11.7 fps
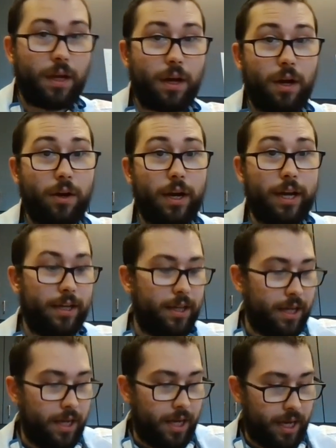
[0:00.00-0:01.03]
All right,
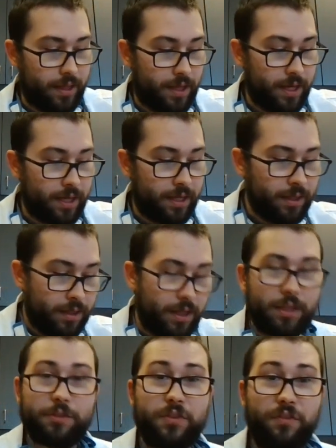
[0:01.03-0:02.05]
and then
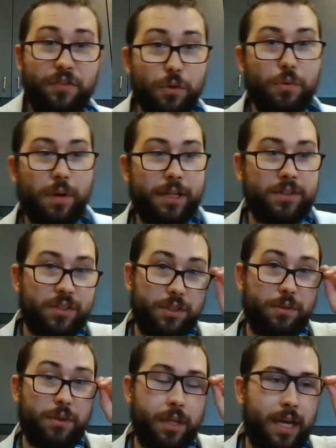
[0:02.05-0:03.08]
there's a few ways to
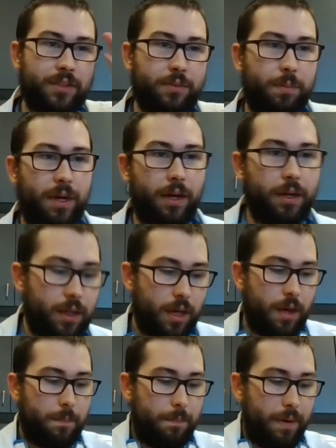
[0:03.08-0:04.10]
do the next part,
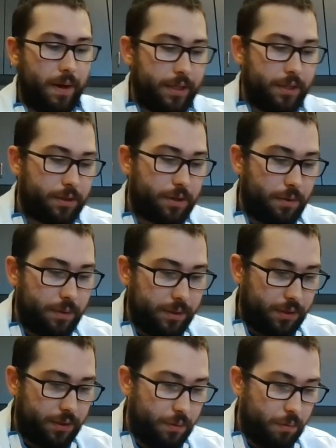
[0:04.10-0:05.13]
but you're going
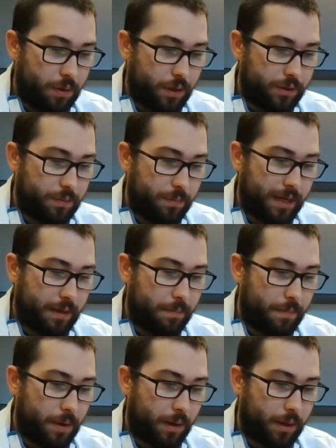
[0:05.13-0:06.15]
to want to make a
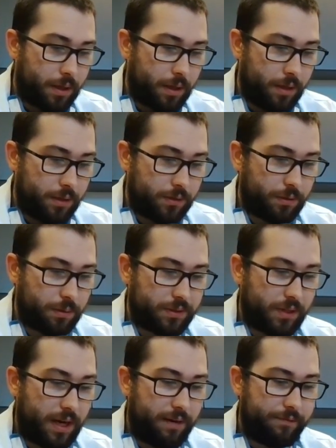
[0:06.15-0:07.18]
mark so it's
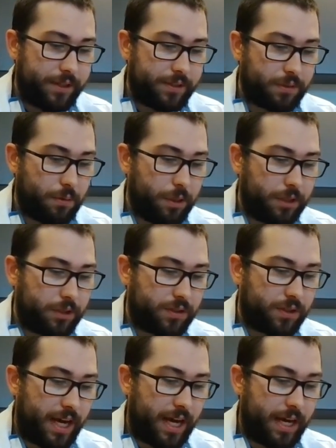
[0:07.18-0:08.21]
obvious which
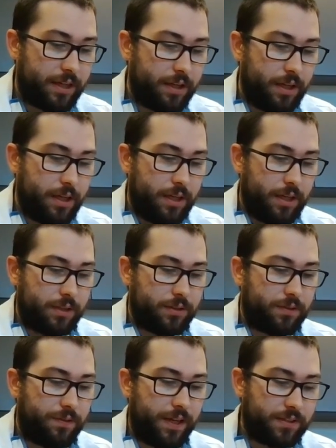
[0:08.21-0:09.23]
side
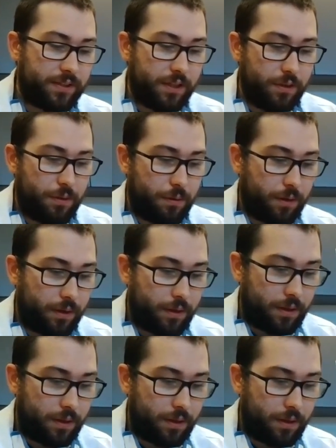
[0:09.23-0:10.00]
is facing north.